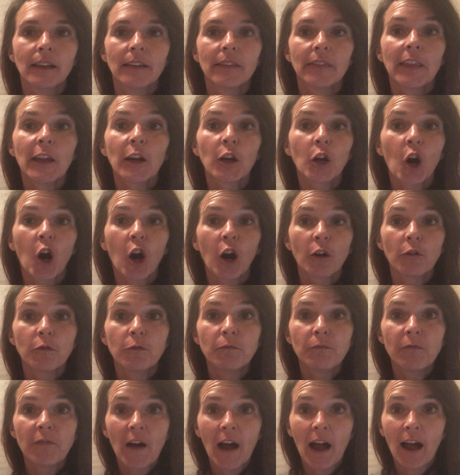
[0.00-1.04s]
there are
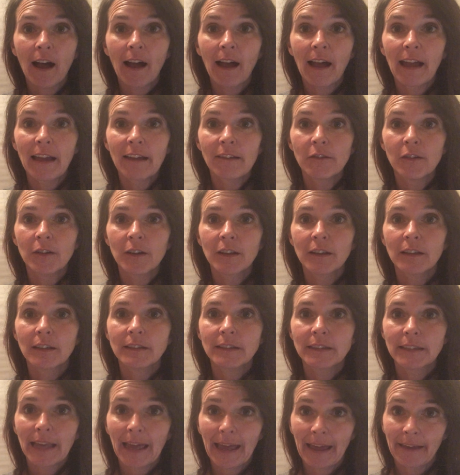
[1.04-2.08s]
5
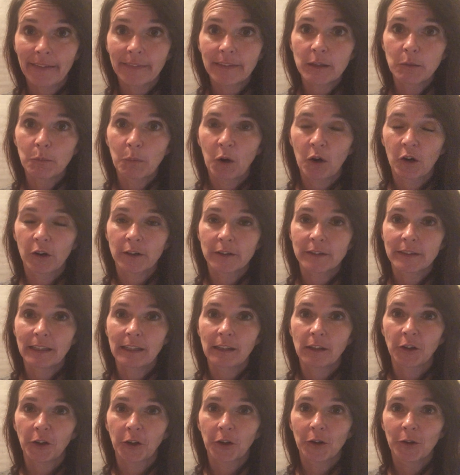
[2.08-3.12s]
tally marks
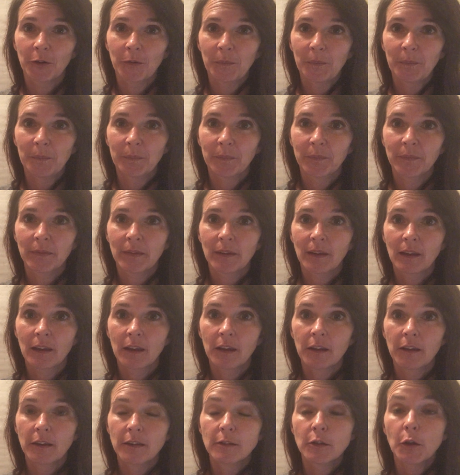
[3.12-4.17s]
here.
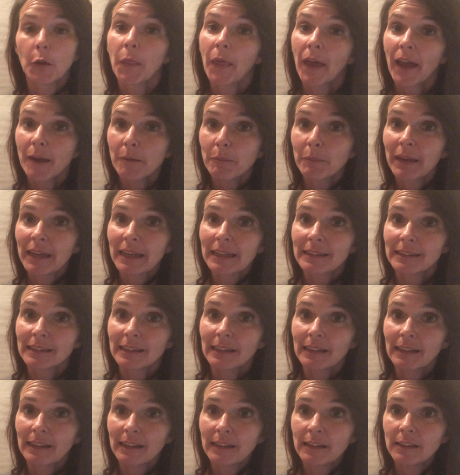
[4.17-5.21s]
So that makes it
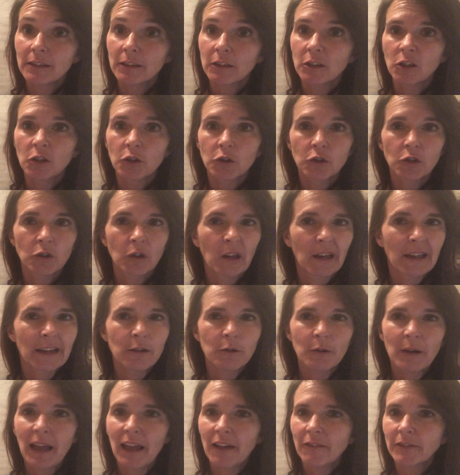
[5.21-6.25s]
easier so I
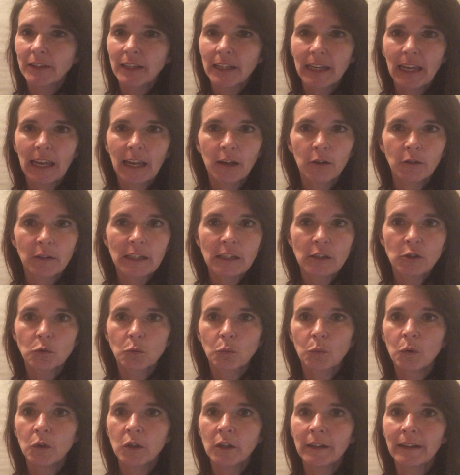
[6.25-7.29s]
don't have to count each
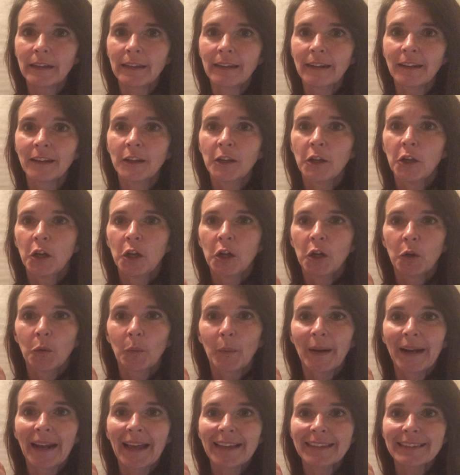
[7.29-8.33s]
one.
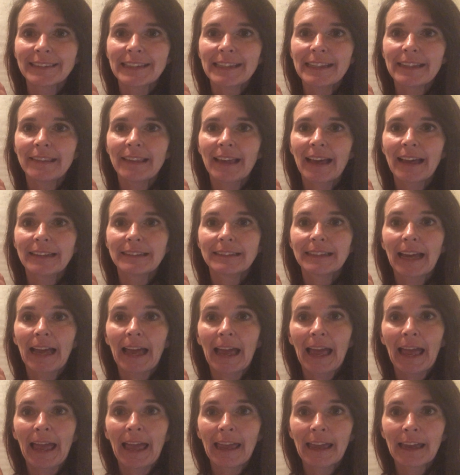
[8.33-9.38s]
When I see that
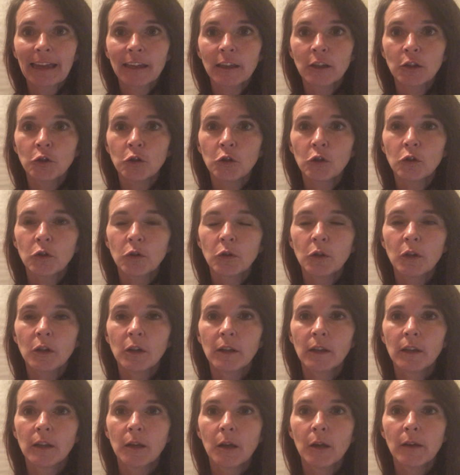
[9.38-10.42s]
diagonal
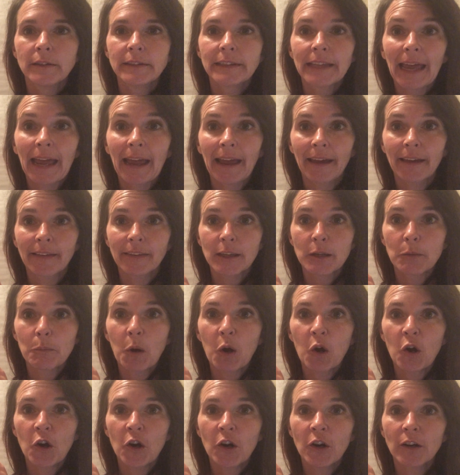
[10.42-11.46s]
tally
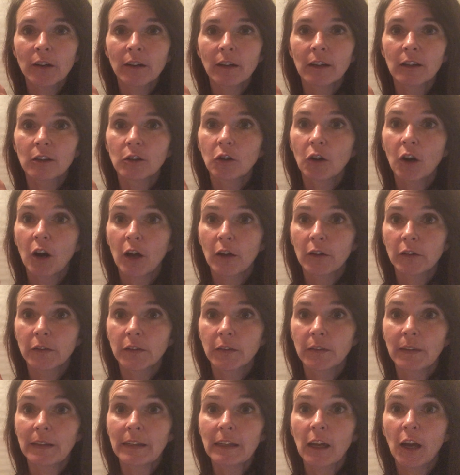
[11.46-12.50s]
mark across
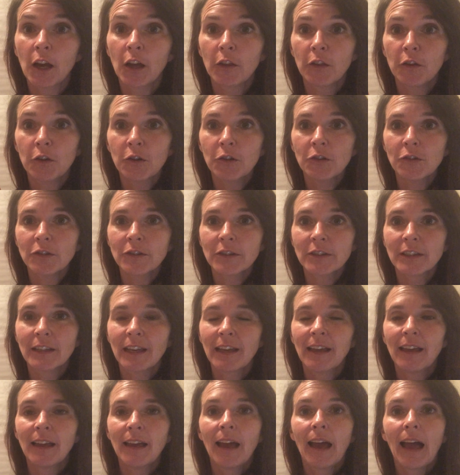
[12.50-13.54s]
the others,
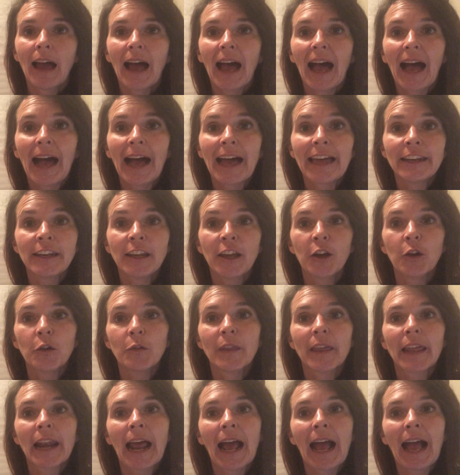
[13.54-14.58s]
I know
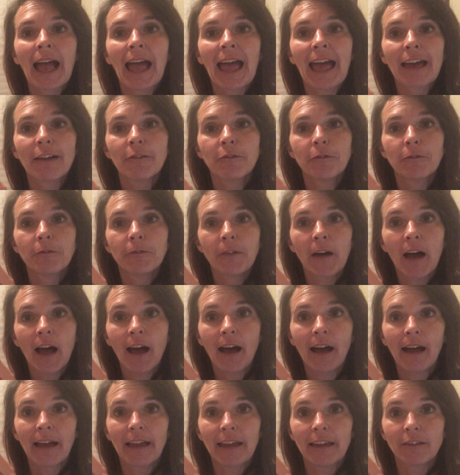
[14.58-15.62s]
that I have
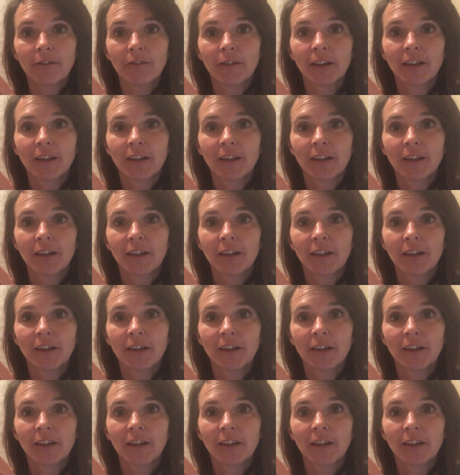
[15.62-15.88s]
5.